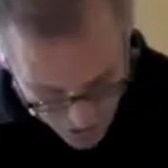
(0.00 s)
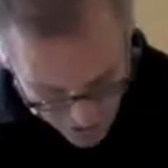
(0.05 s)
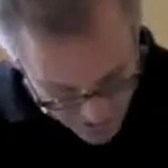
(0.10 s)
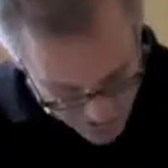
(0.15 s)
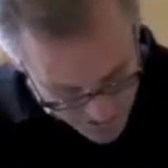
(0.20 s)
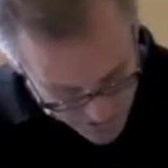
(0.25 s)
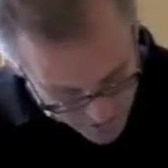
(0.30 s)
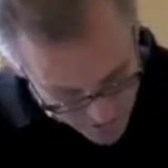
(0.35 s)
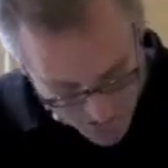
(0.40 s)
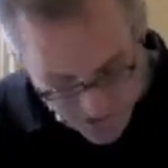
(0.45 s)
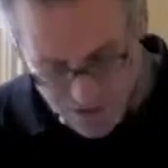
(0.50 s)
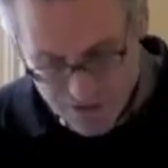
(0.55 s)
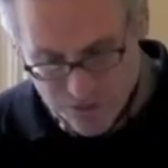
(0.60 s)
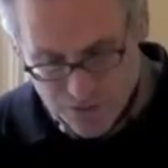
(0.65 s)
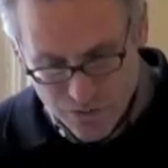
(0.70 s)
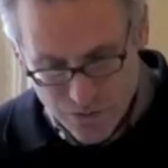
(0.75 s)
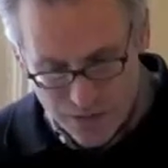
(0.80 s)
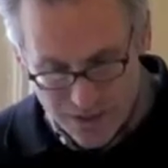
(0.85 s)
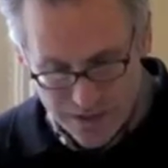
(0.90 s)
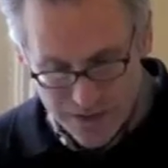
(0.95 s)
Almost 1
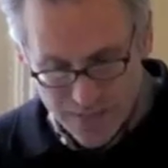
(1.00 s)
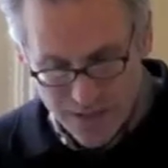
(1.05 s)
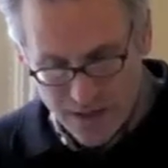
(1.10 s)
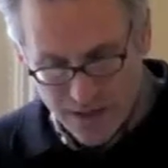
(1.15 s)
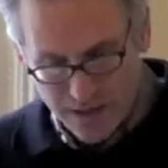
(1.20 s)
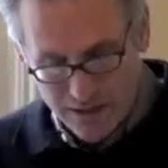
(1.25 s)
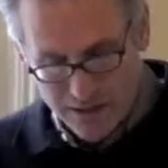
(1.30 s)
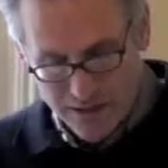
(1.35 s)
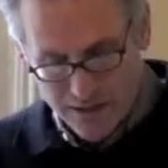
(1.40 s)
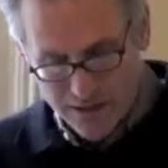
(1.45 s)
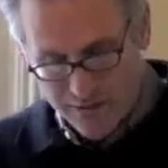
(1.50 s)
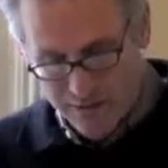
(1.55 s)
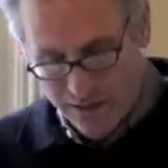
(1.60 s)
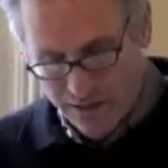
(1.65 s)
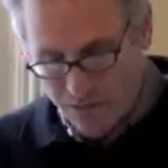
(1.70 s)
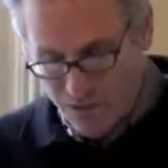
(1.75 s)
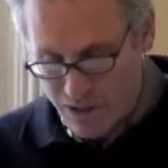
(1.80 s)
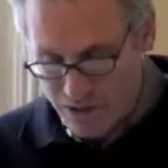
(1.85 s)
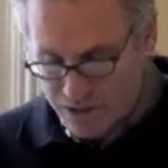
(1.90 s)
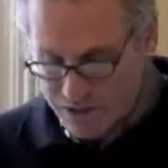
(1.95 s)
in 20 Americans,
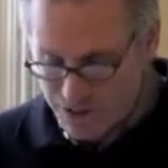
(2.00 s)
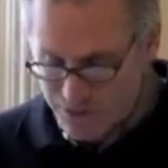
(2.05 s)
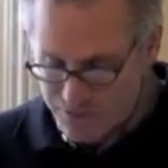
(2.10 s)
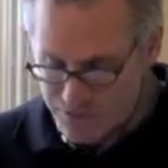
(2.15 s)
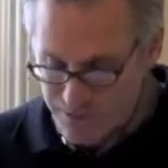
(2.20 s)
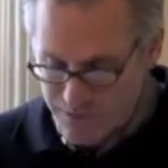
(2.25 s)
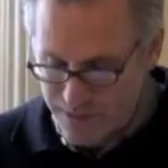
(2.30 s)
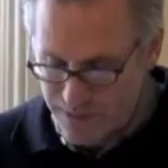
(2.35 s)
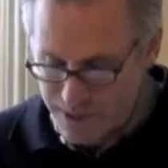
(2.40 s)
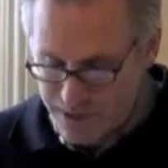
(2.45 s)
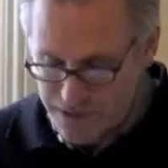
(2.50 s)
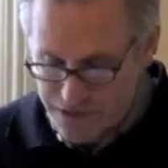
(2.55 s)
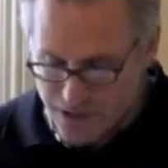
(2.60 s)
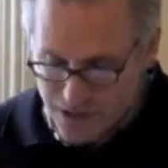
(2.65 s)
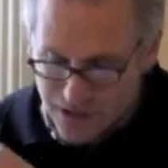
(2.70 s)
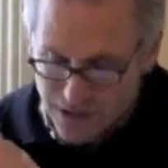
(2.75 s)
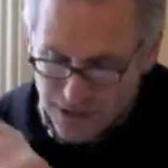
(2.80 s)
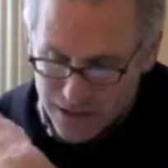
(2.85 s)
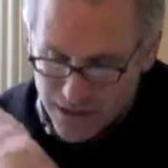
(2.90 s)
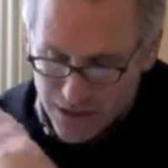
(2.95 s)
meanwhile, comes from
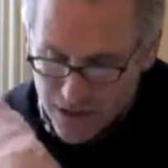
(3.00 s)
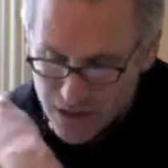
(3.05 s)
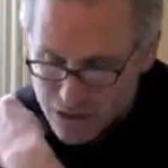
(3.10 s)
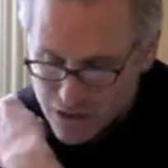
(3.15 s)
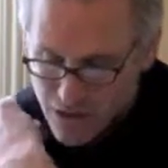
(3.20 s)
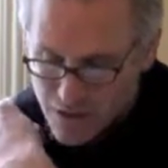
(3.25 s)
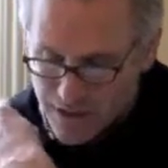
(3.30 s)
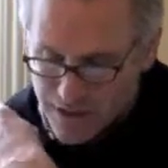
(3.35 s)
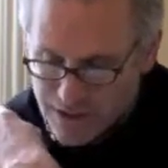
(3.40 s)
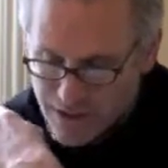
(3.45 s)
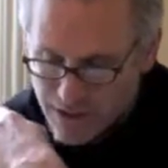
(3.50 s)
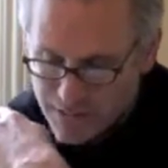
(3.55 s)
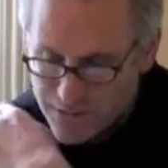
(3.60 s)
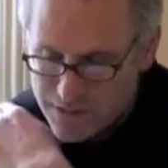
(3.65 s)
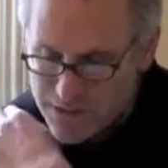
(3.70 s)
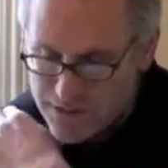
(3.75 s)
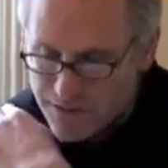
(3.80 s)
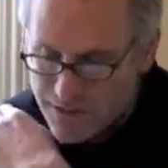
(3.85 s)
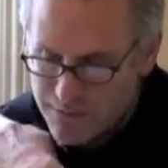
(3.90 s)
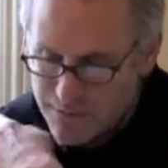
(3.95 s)
Asia. Growing
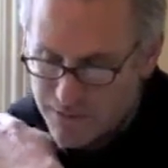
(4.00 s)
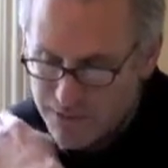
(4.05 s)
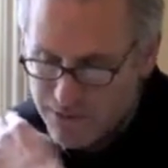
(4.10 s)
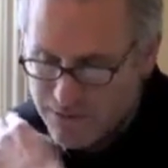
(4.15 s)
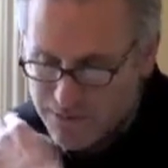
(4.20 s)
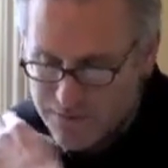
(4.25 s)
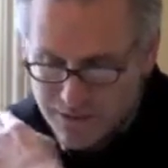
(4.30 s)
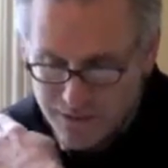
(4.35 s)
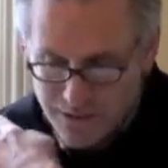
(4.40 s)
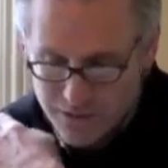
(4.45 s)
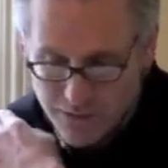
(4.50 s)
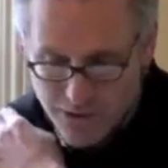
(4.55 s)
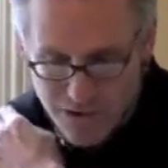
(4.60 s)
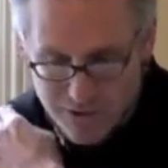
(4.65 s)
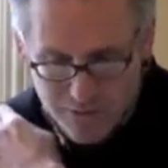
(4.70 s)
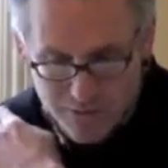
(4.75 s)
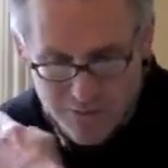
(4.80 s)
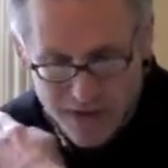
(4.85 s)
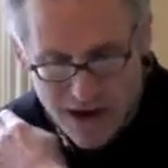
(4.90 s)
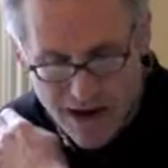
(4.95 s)
numbers of immigrants,
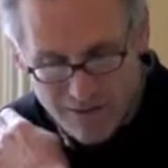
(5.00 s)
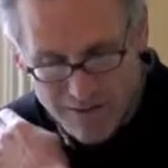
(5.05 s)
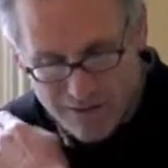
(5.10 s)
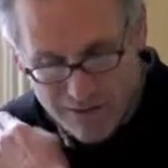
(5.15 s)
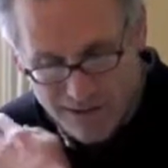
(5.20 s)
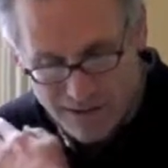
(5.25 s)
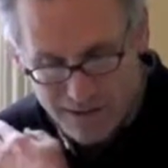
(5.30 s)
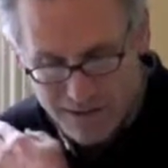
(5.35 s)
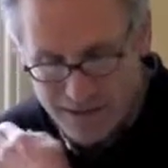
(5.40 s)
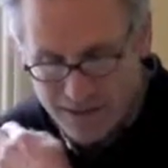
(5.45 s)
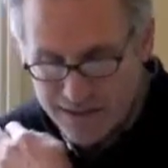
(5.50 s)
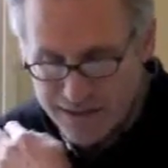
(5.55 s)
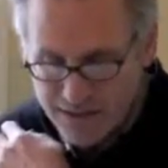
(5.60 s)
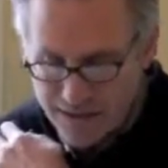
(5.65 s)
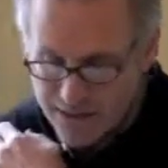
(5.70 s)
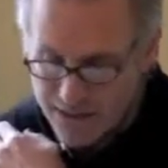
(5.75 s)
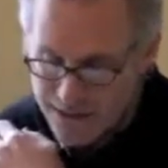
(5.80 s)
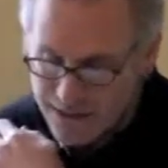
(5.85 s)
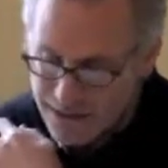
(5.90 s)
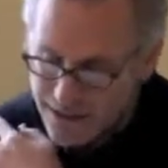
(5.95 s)
meanwhile, from Africa and
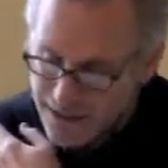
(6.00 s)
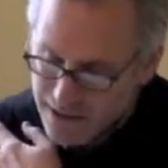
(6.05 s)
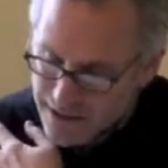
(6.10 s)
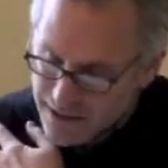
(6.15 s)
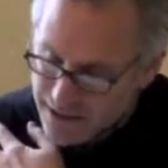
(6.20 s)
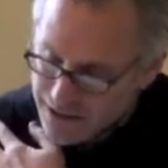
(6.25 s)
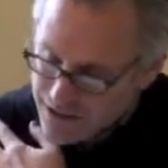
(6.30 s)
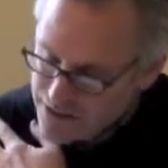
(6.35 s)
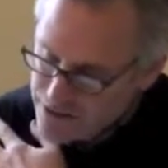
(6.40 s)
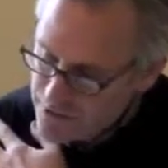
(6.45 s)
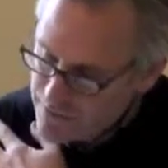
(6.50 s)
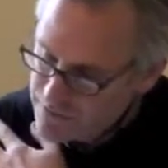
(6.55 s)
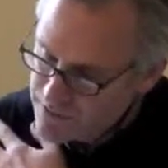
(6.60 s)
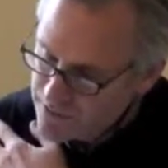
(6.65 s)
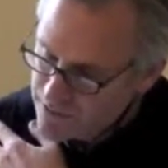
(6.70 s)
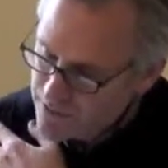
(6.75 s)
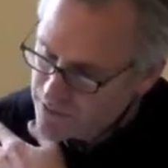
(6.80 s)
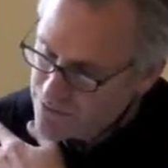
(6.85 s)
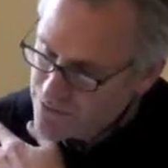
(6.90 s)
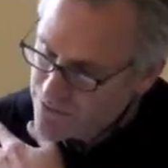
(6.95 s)
India,
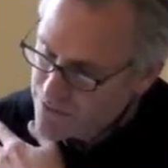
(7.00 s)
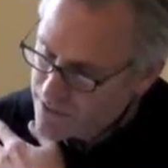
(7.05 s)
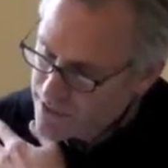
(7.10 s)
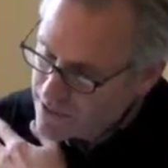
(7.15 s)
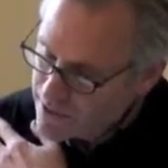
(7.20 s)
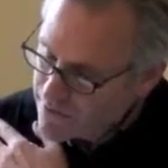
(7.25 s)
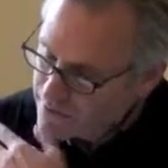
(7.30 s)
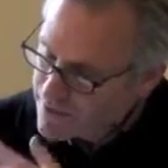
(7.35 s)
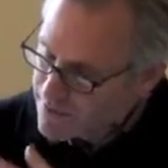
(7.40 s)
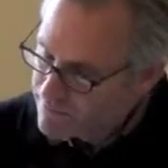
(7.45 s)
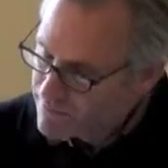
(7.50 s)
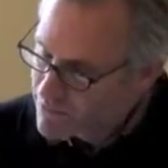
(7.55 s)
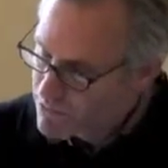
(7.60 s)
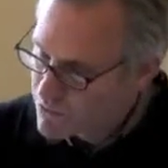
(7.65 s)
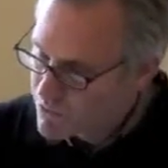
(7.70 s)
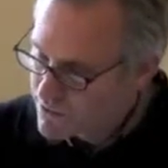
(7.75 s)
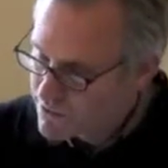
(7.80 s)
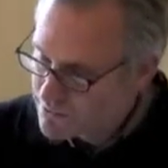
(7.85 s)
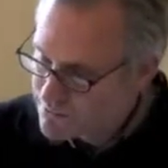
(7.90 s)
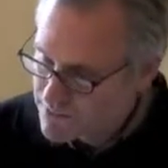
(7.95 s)
Egypt and Israel, and
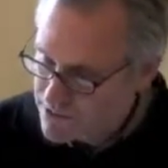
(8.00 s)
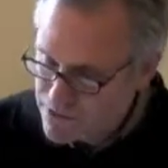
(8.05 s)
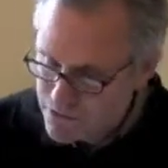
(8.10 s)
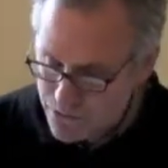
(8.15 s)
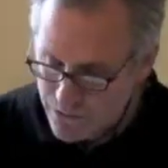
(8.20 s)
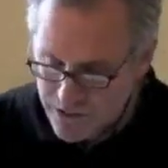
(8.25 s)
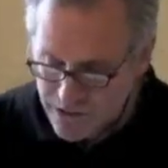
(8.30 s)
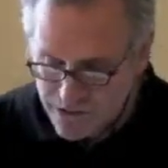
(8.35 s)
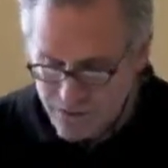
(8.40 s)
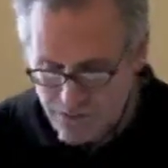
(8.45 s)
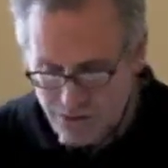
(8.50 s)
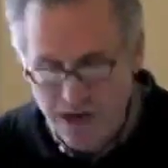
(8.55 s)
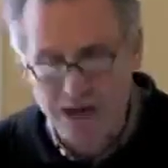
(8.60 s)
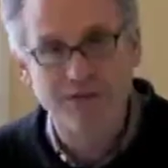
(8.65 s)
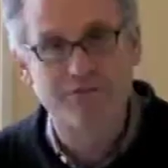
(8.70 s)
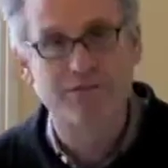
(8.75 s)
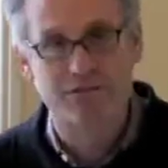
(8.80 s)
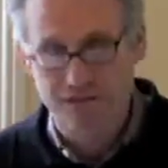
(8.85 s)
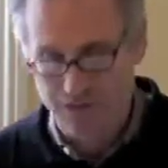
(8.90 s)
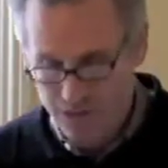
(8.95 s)
everywhere in between
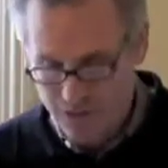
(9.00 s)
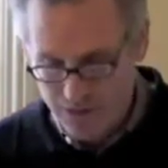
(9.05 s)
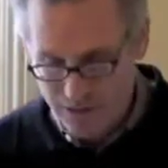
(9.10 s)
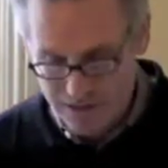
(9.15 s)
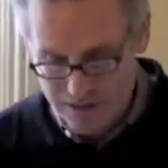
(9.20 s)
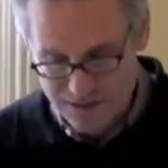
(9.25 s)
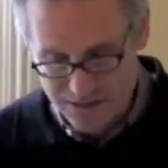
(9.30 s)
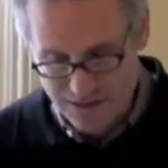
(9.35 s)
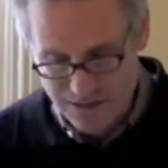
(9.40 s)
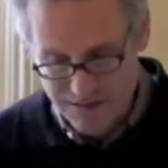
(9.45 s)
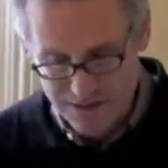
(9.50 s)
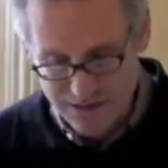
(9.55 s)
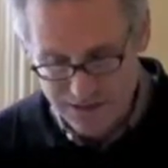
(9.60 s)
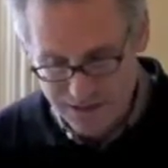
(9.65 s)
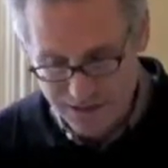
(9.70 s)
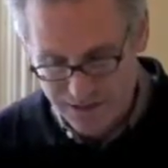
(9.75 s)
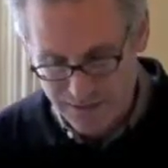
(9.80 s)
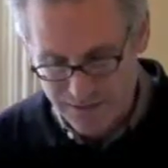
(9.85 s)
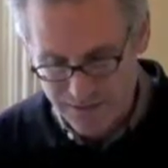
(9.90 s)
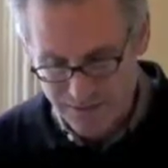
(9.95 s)
arrive in the U.S.
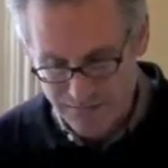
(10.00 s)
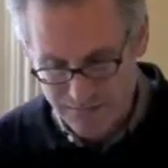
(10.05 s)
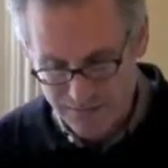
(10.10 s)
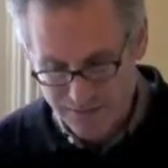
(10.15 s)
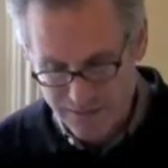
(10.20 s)
every year.